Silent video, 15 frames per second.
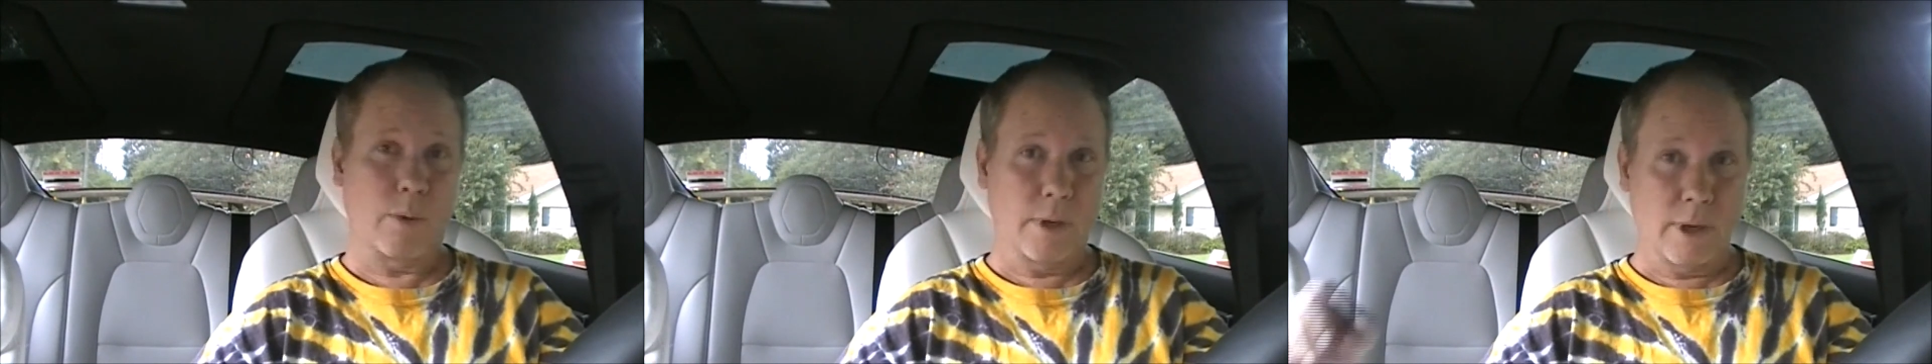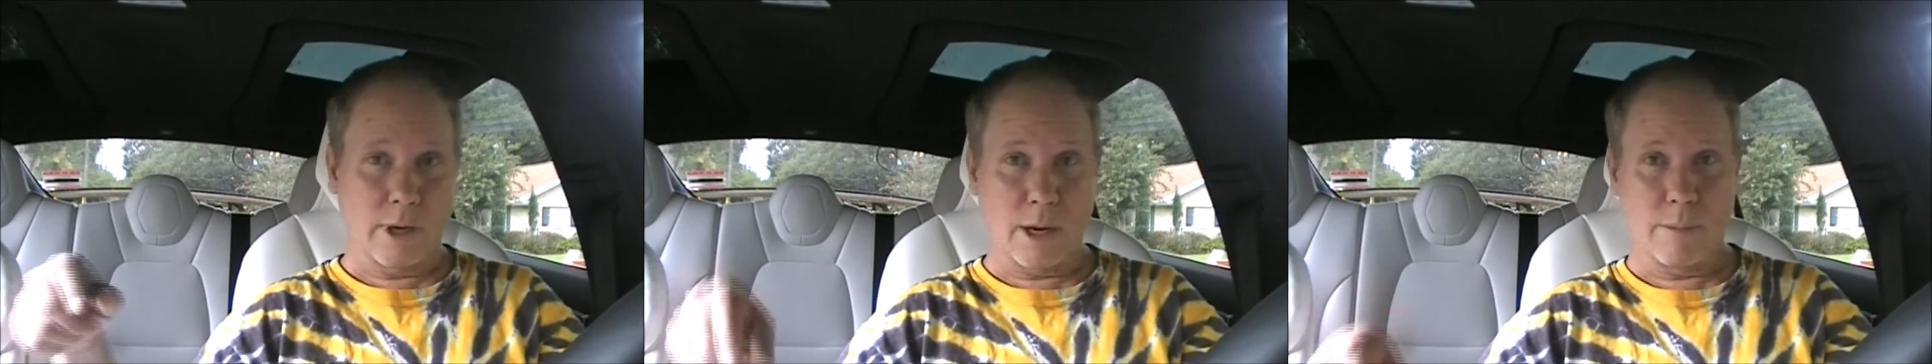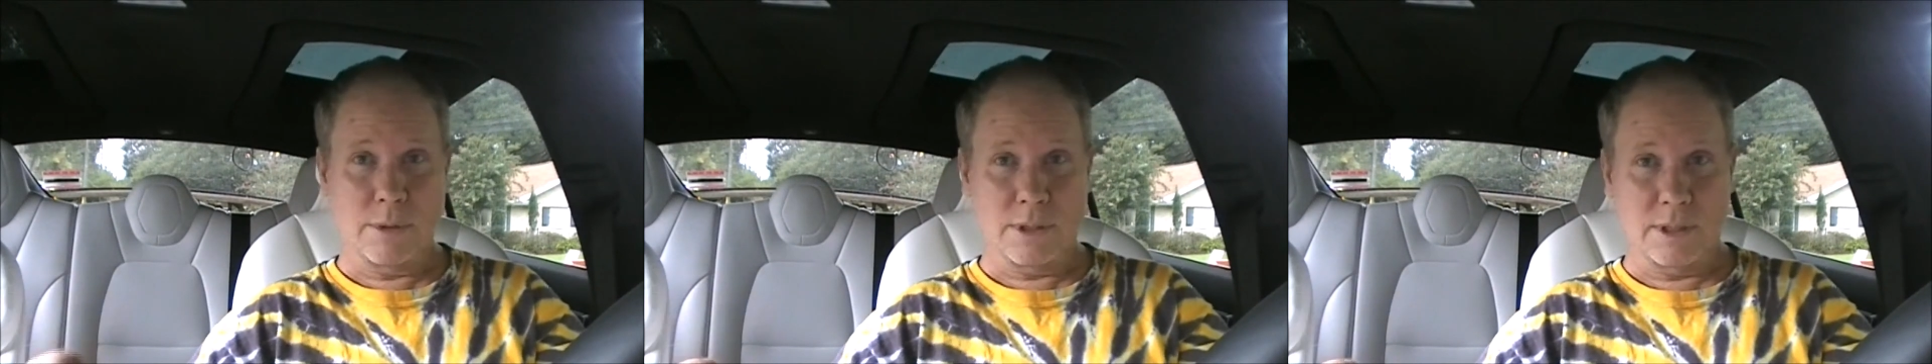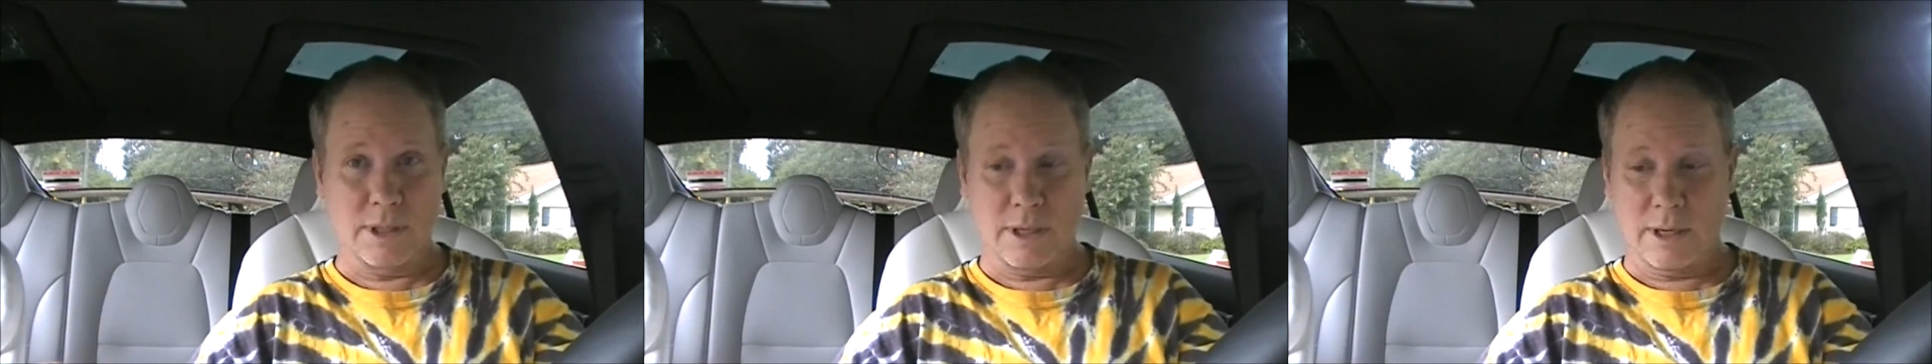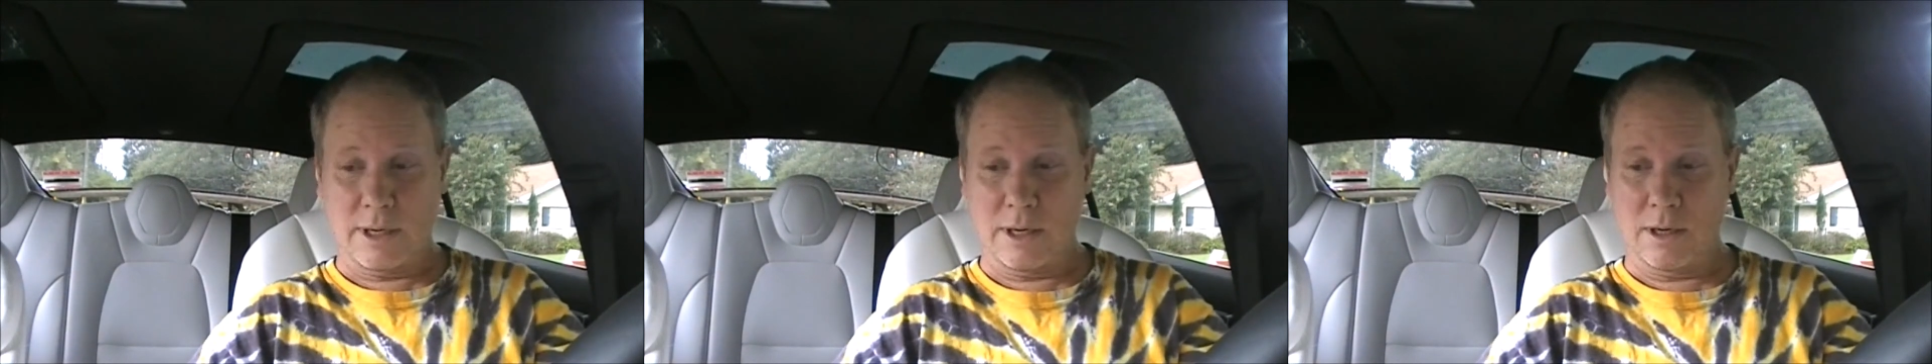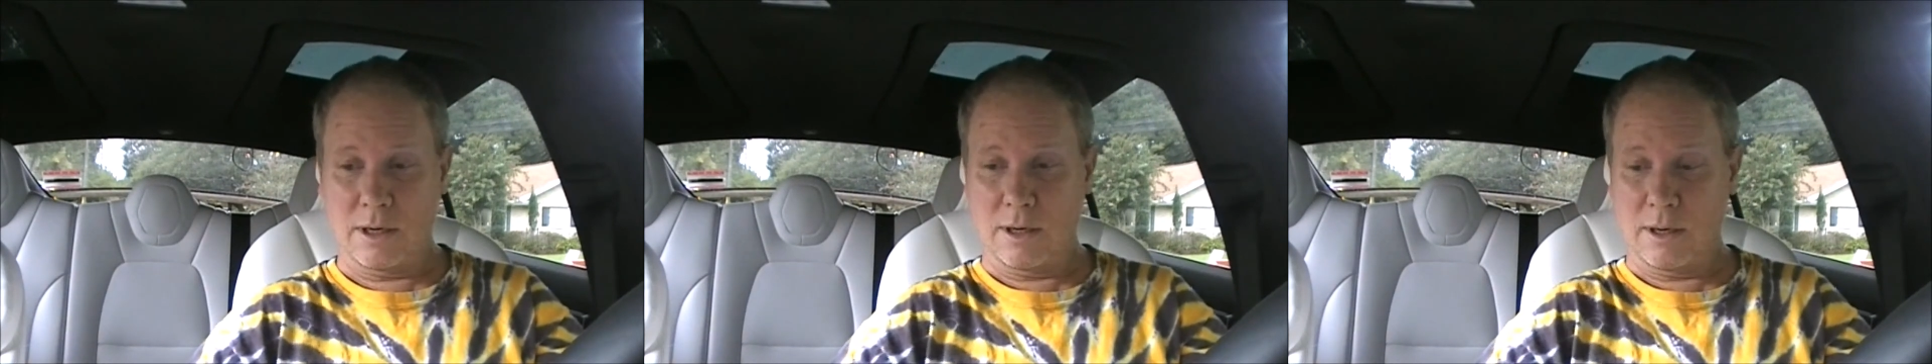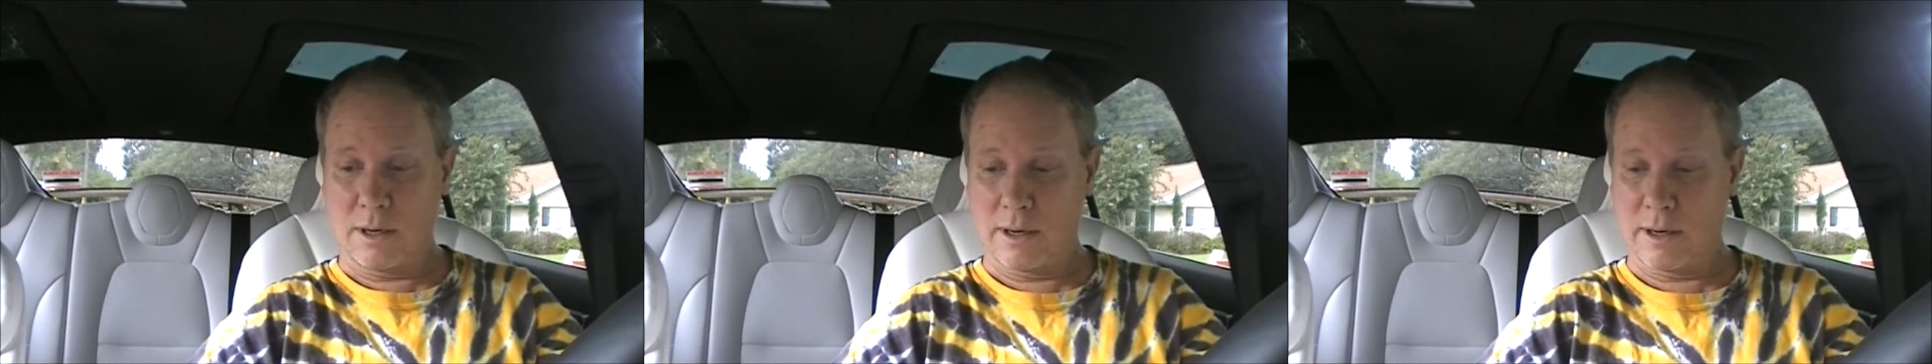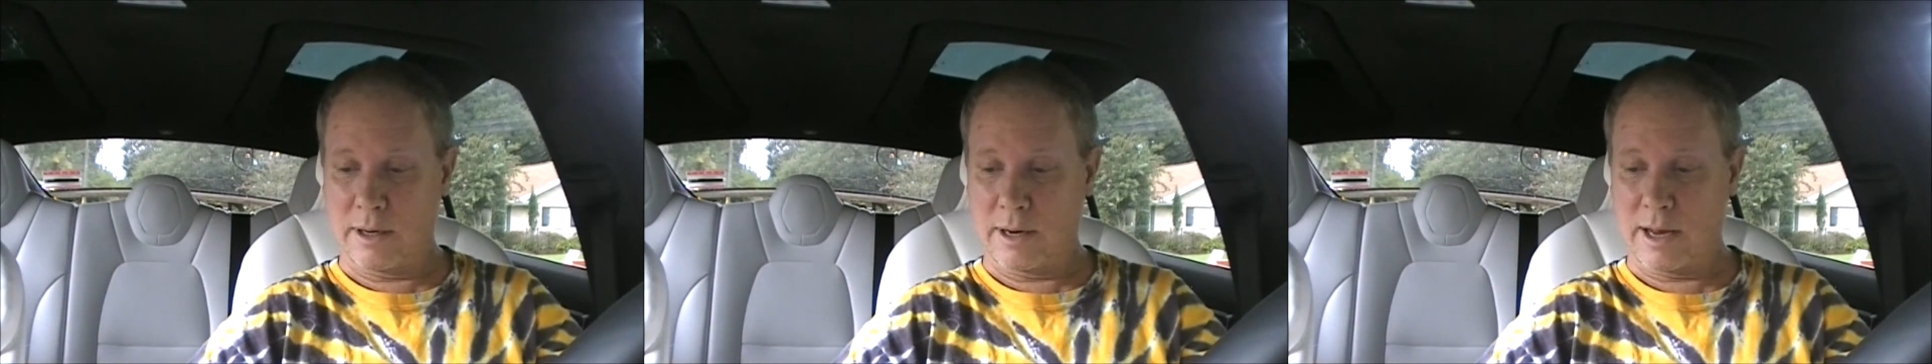we can come and sit in here
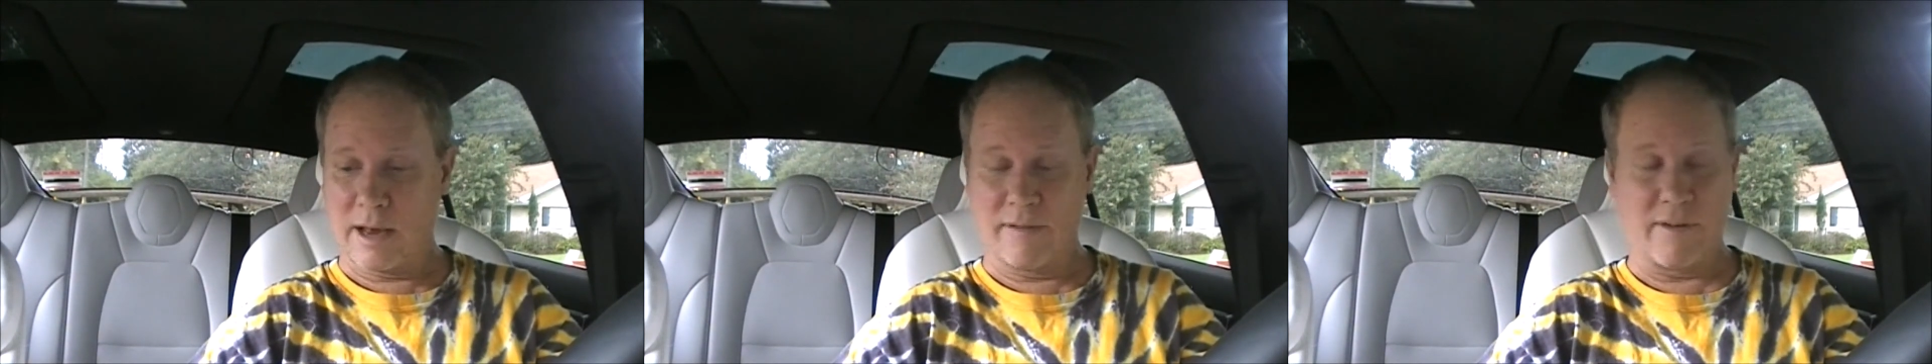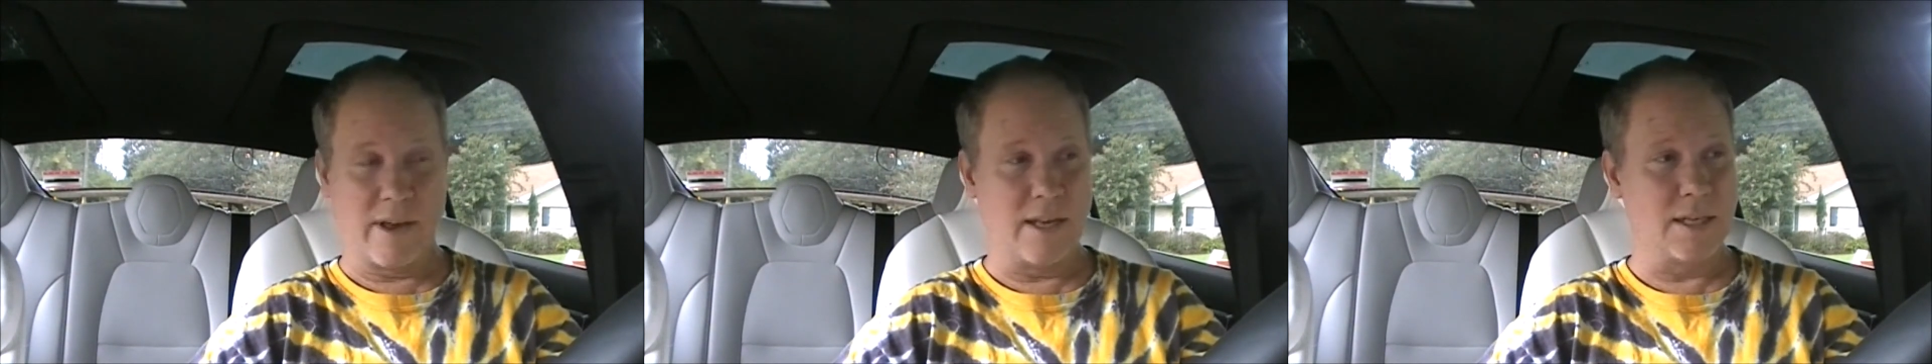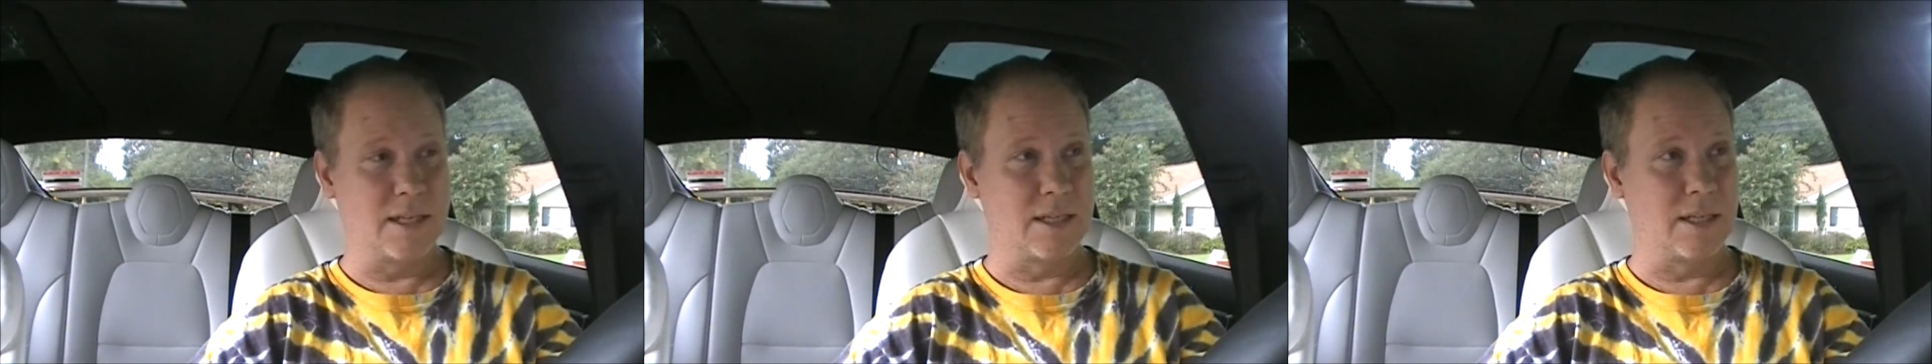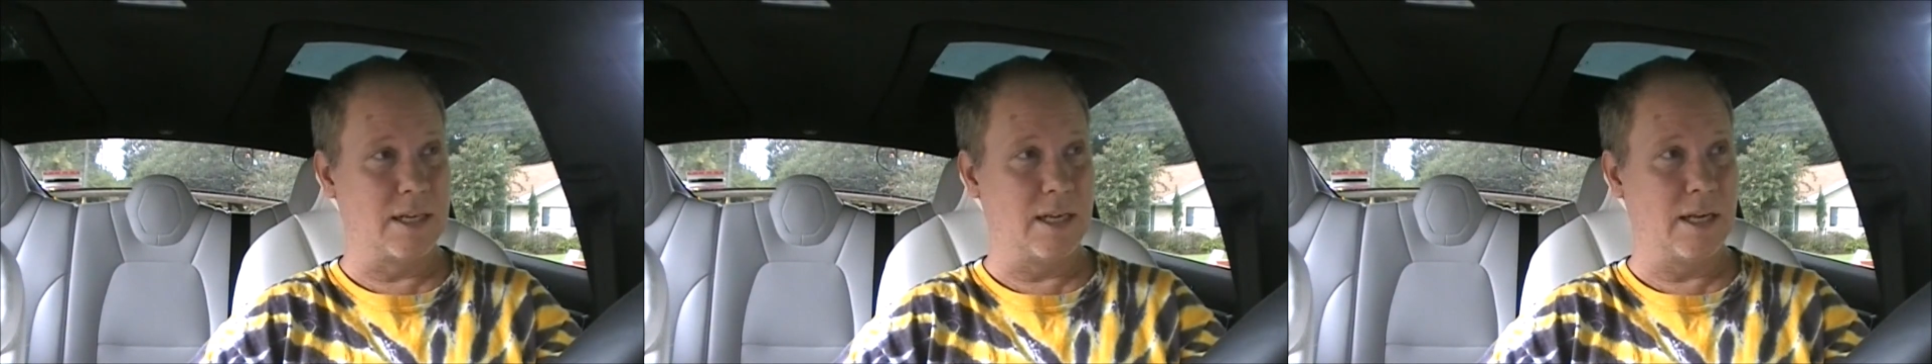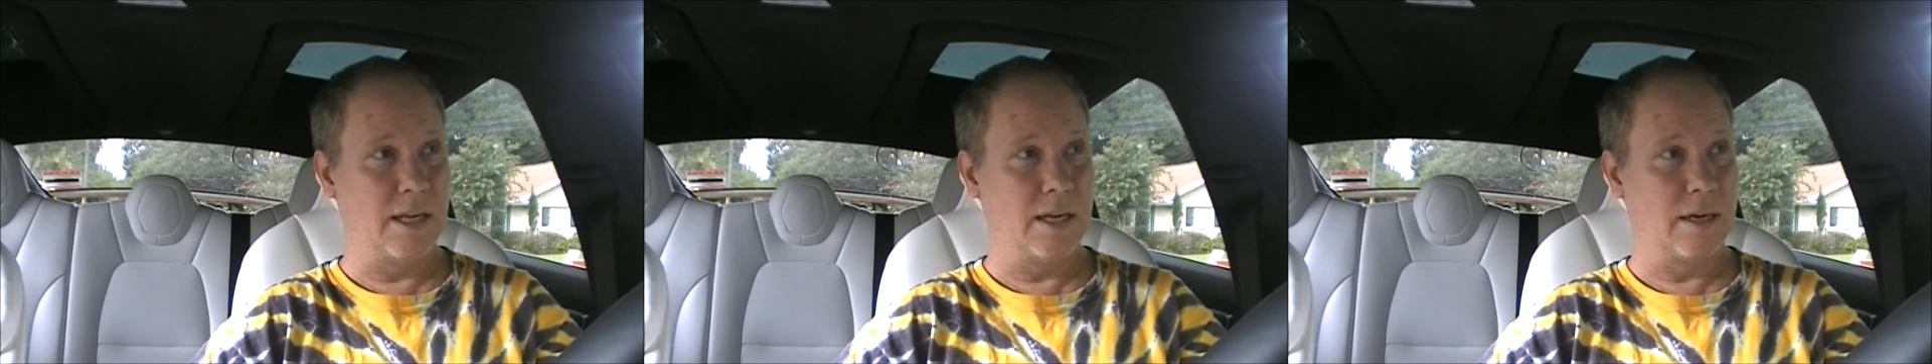and have AC